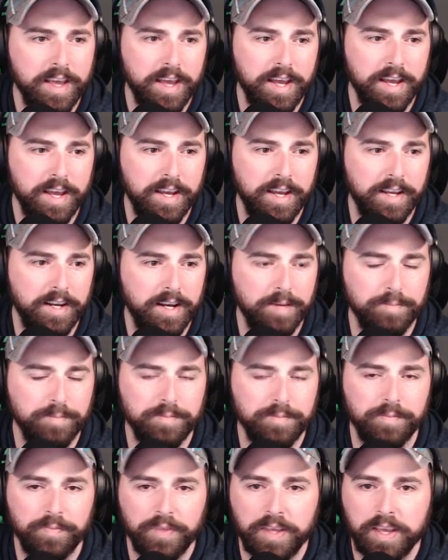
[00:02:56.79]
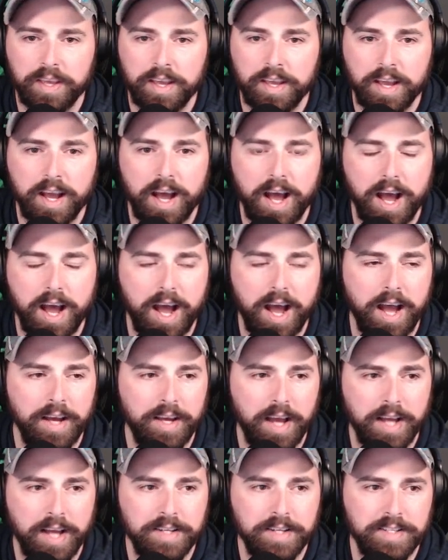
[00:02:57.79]
And um,
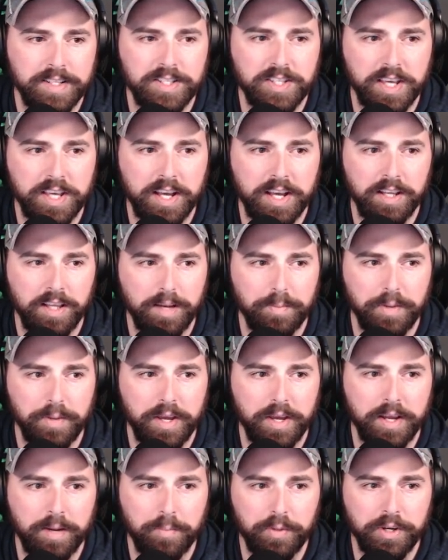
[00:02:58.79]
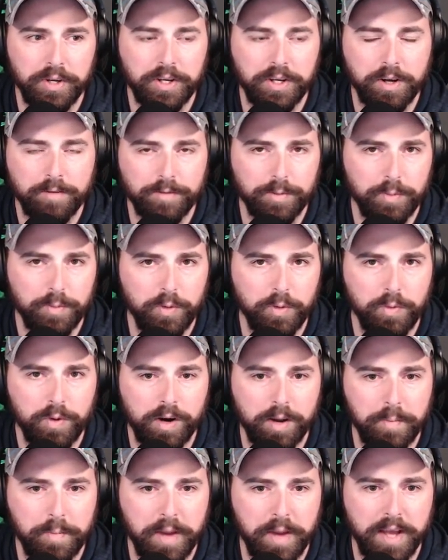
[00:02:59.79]
I, I did scale up, and I'm pretty comfortable where
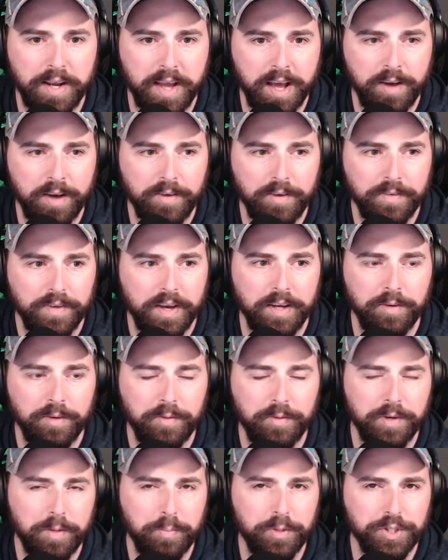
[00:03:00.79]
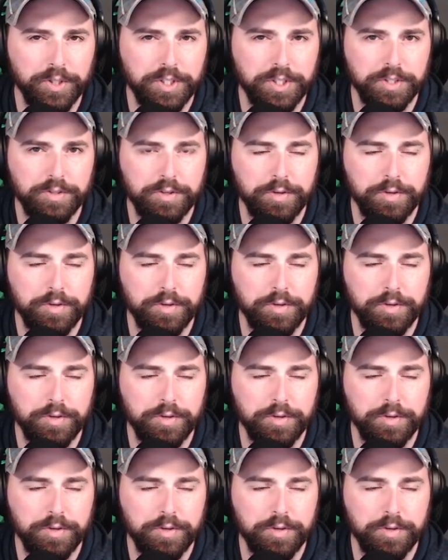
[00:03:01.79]
I'm at now. I don't want to push it too